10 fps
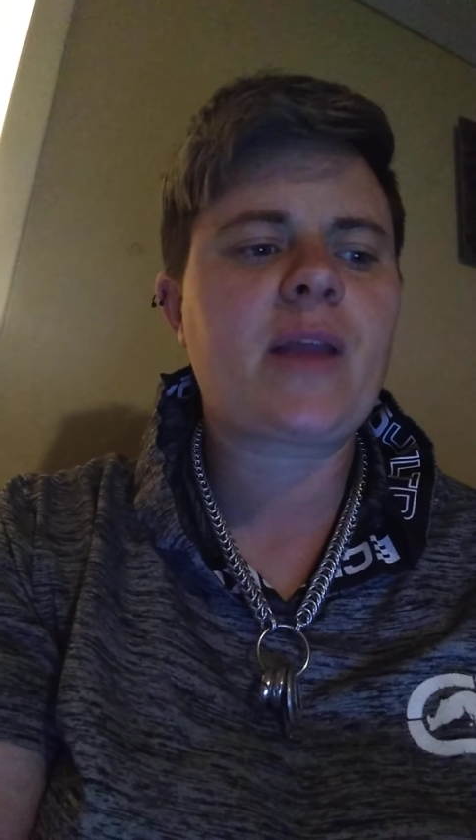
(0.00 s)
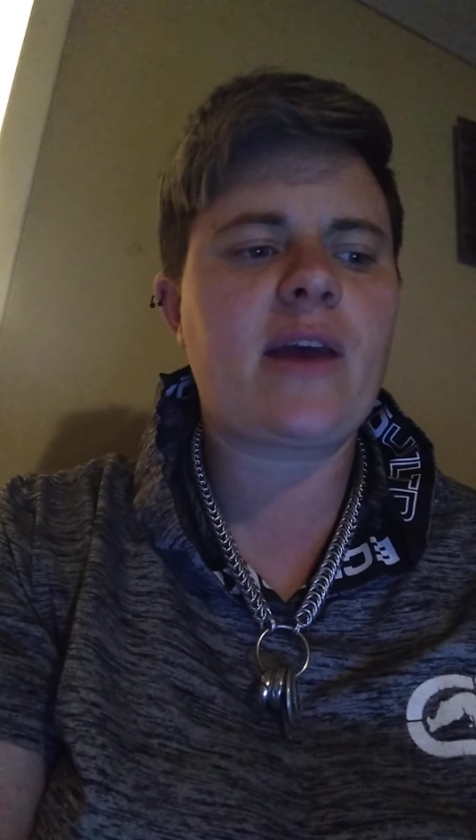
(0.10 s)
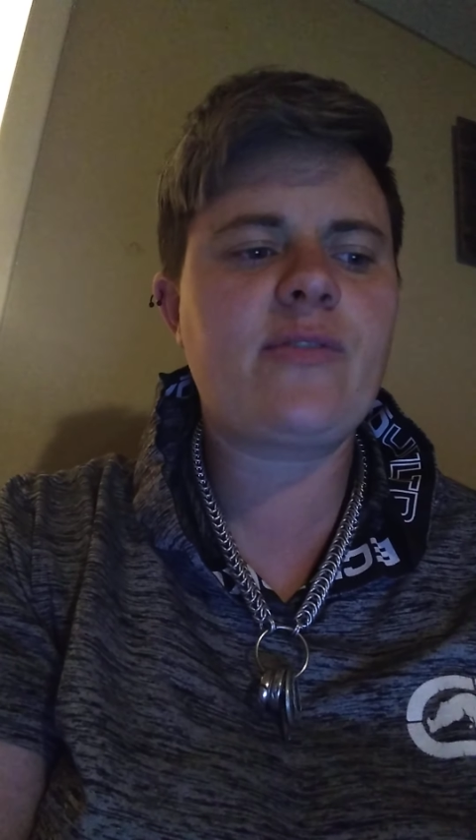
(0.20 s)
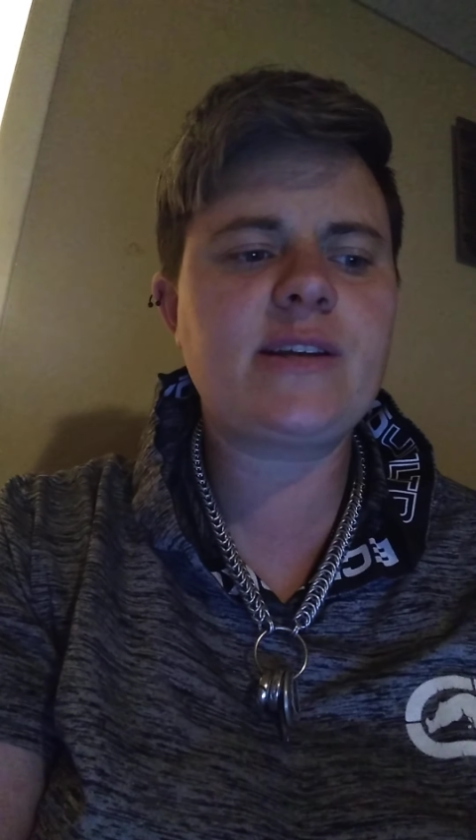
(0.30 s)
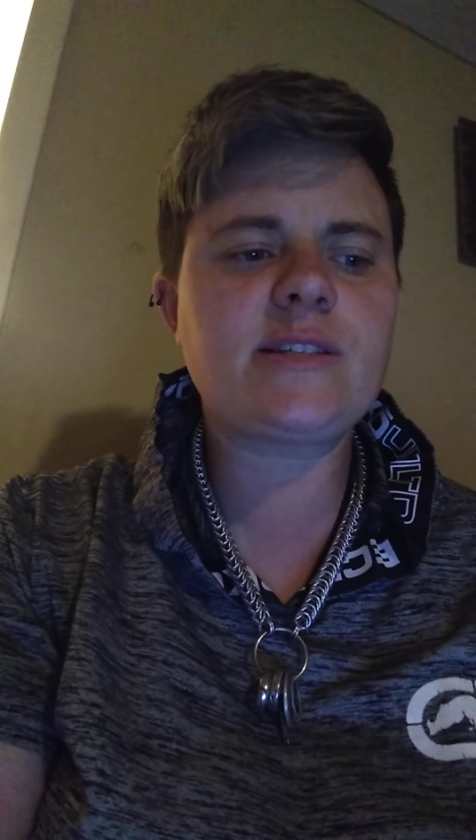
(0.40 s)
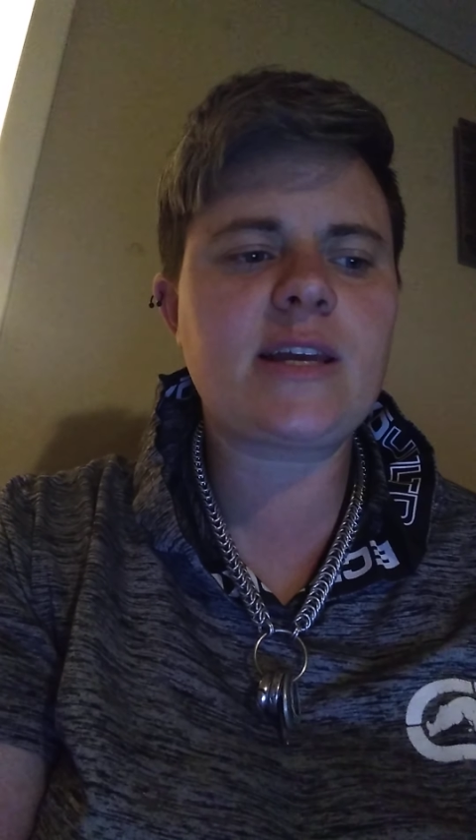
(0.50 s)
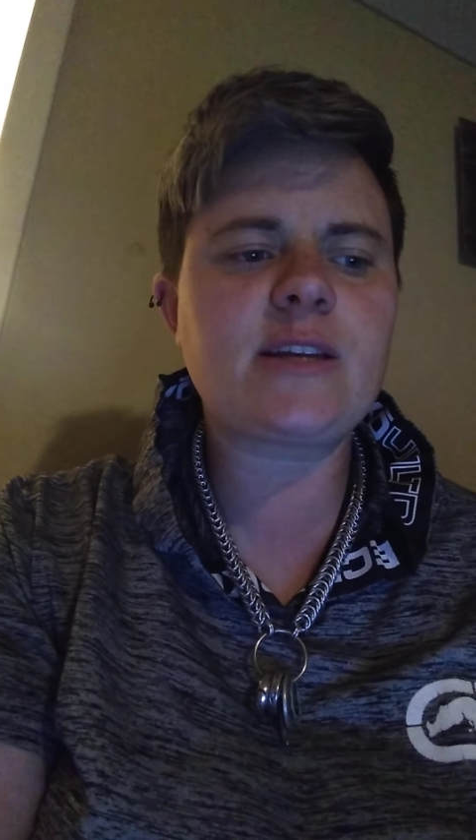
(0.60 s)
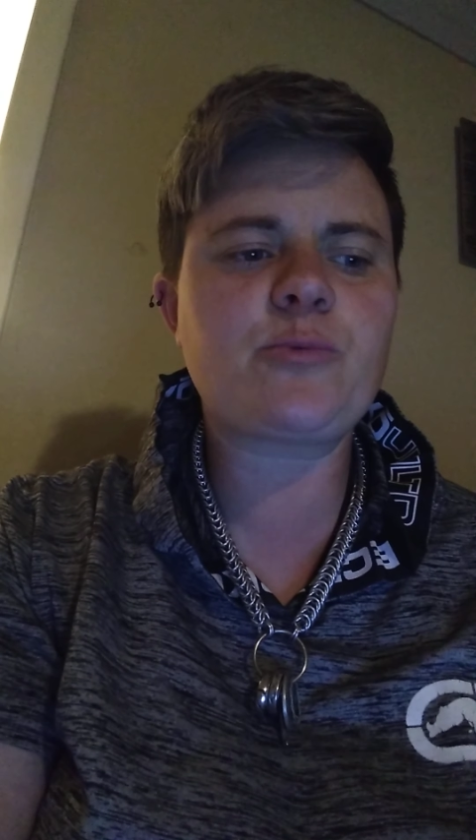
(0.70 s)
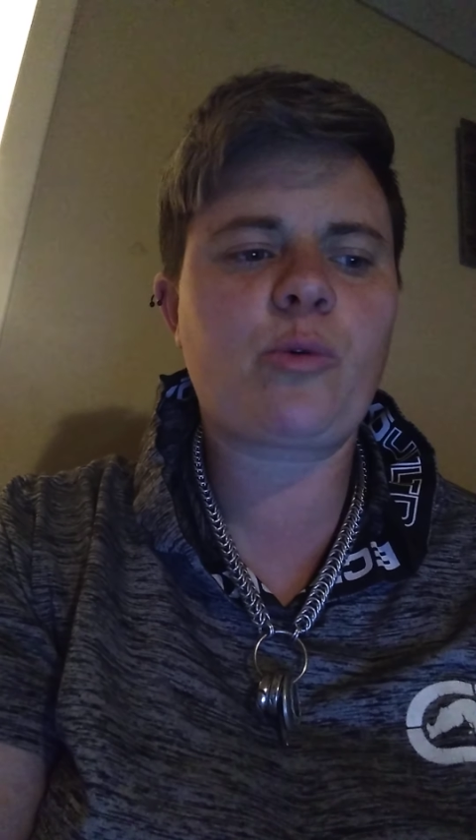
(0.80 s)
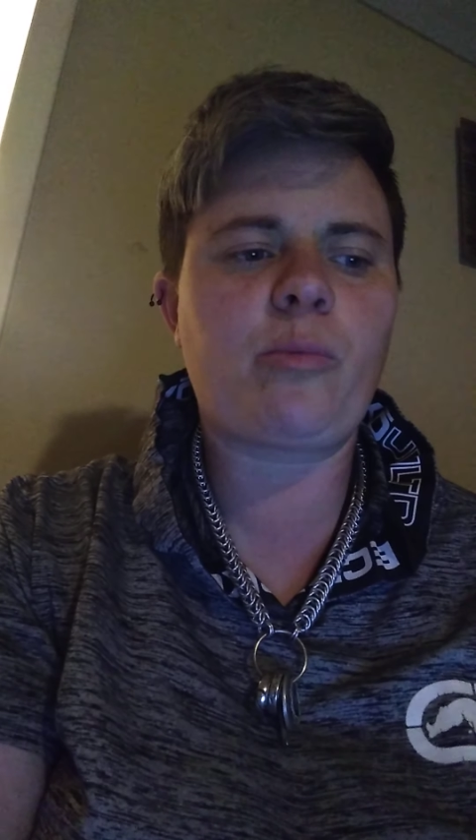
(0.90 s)
And these
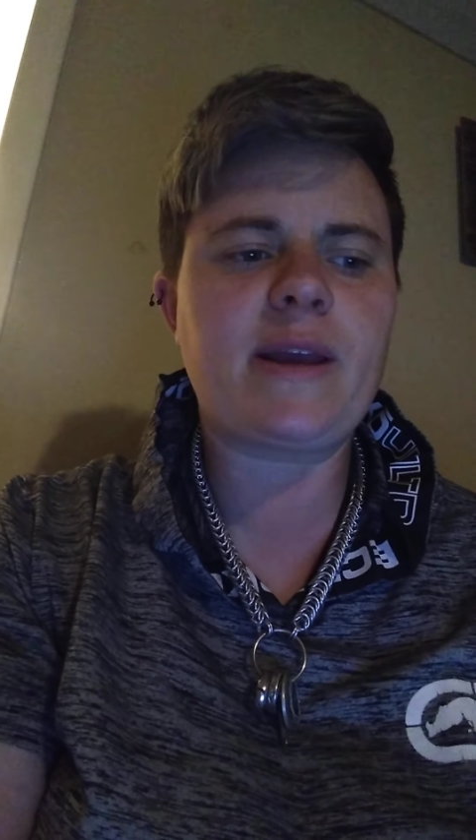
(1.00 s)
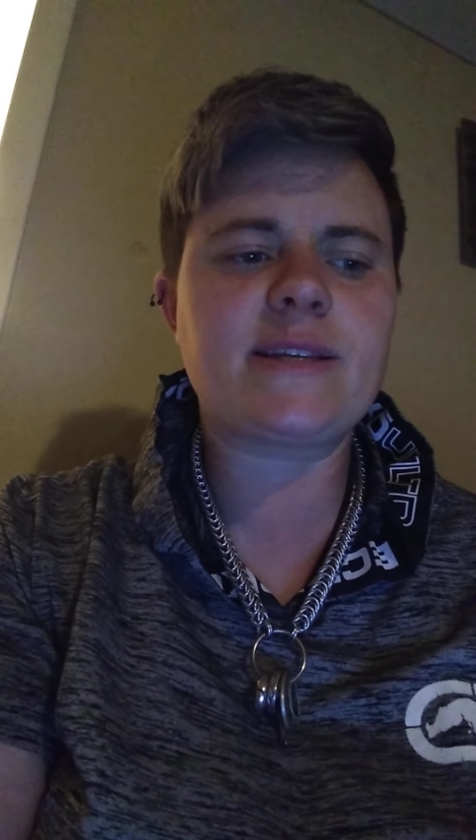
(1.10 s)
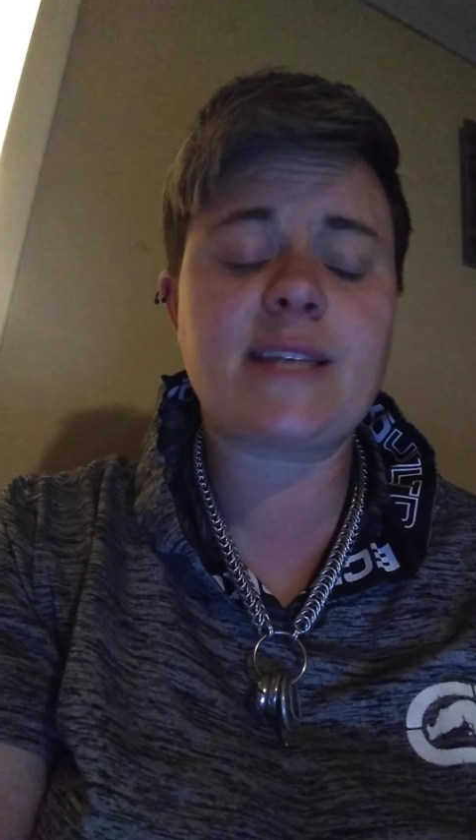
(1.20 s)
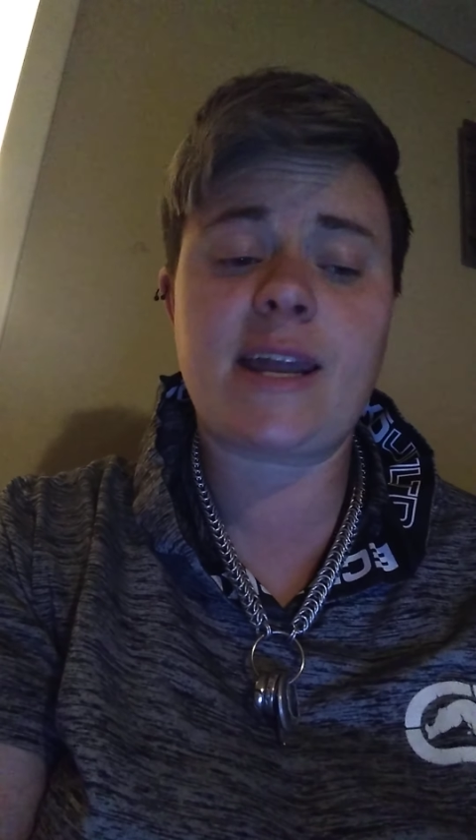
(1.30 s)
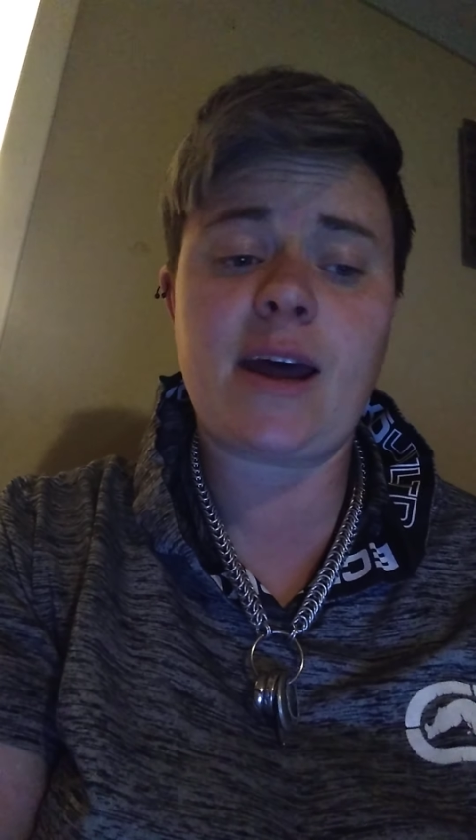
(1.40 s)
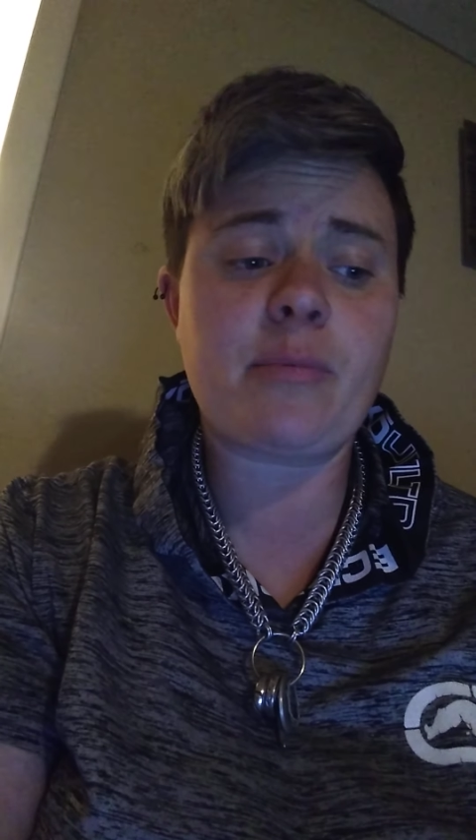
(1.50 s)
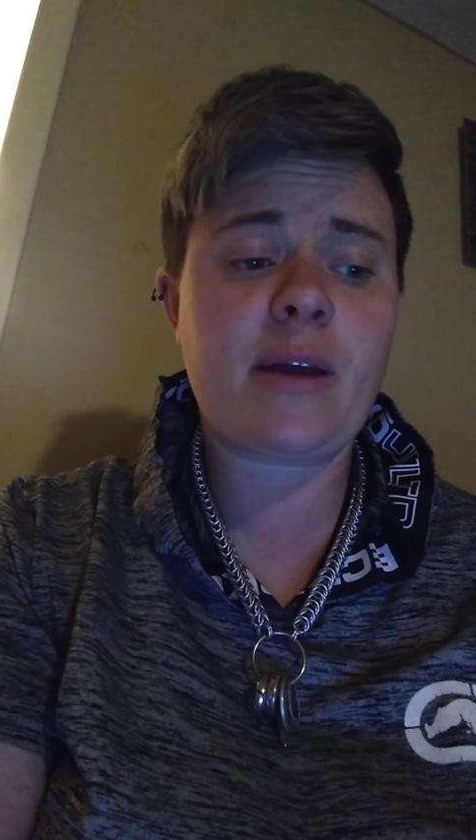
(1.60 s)
things will be set up